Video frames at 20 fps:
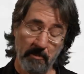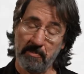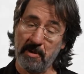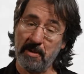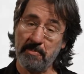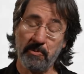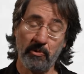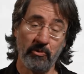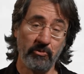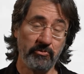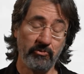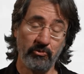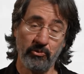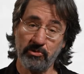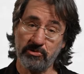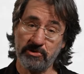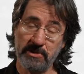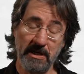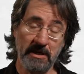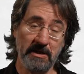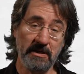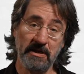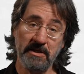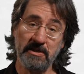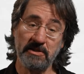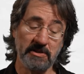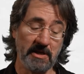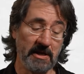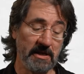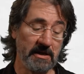people routinely
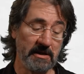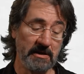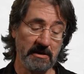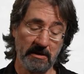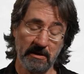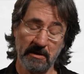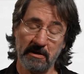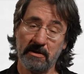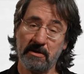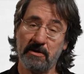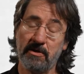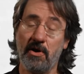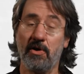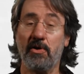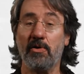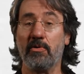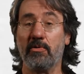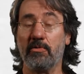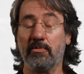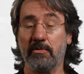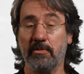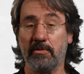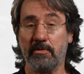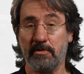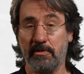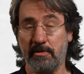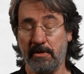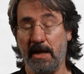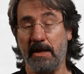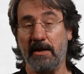say, no,
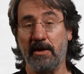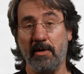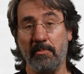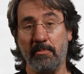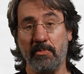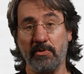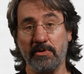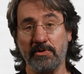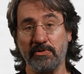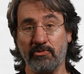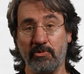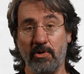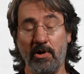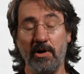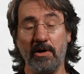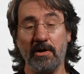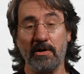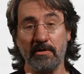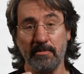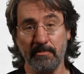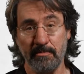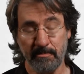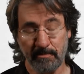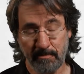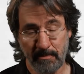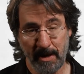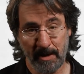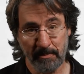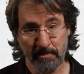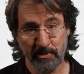that number is wrong,
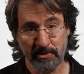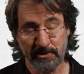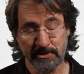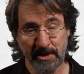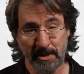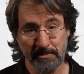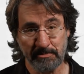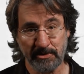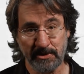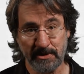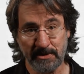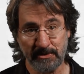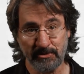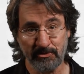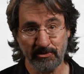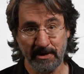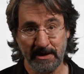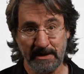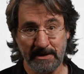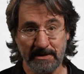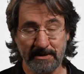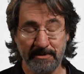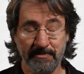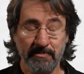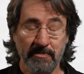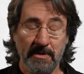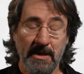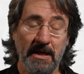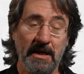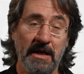my perception is right.
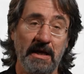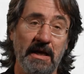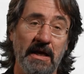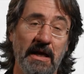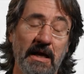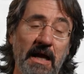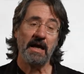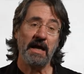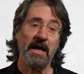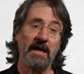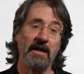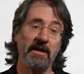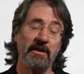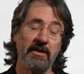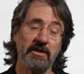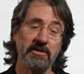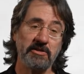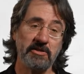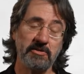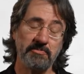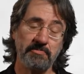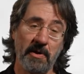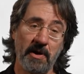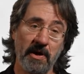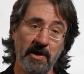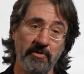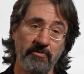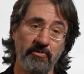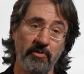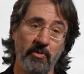And this is
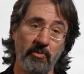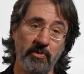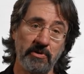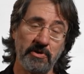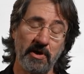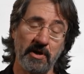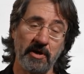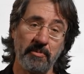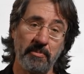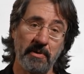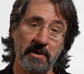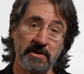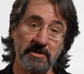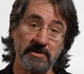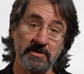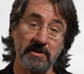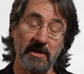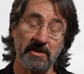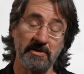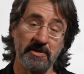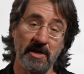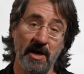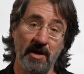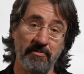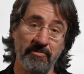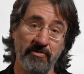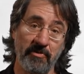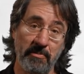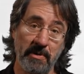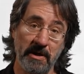part of what we talk about as, as
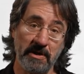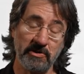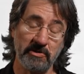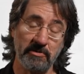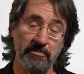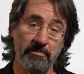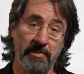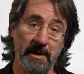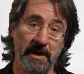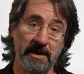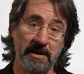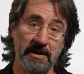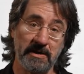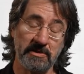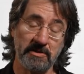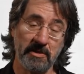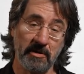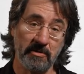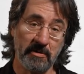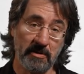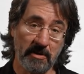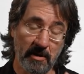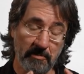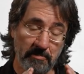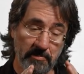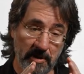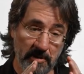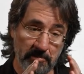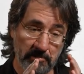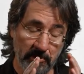confirmation bias, that,
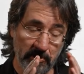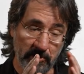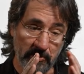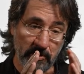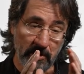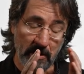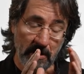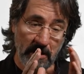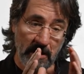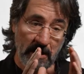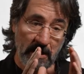that people